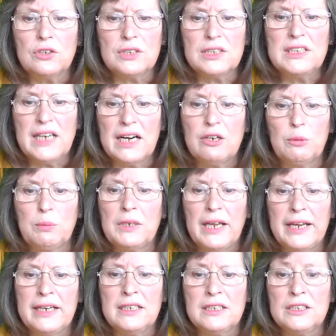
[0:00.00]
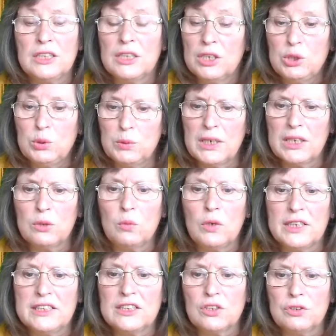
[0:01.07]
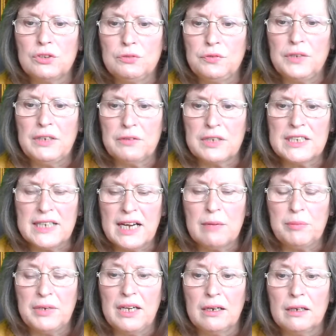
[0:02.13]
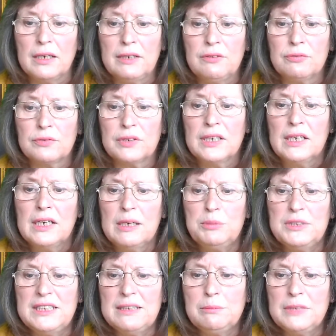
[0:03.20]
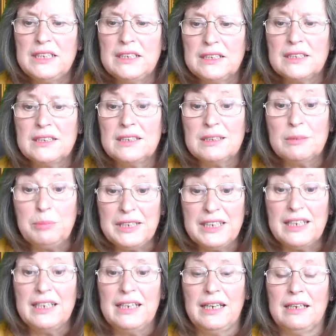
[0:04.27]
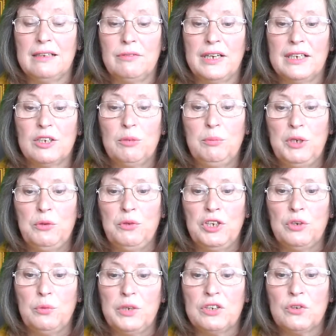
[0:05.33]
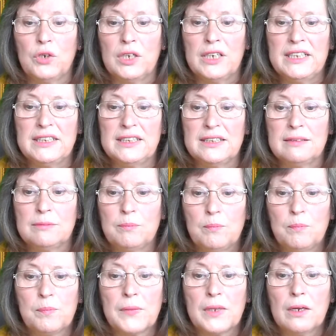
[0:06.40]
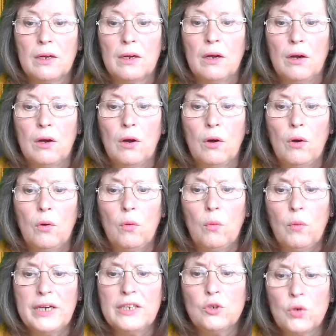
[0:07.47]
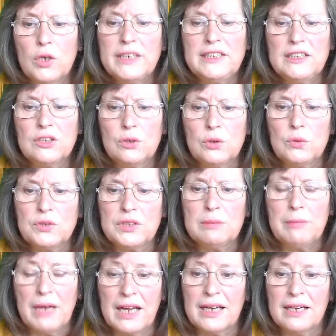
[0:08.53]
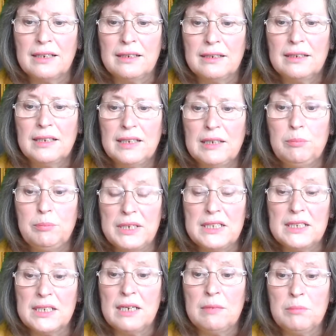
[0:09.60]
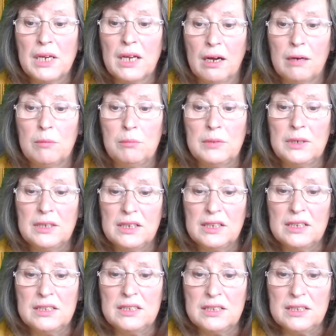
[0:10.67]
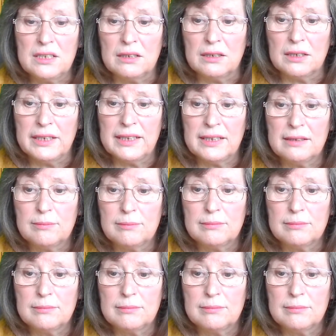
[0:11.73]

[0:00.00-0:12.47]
not the terrible end to an otherwise God-fearing and happy life, but it meets us at the beginning of our communion with Christ. When Christ calls a man, he bids him come and die."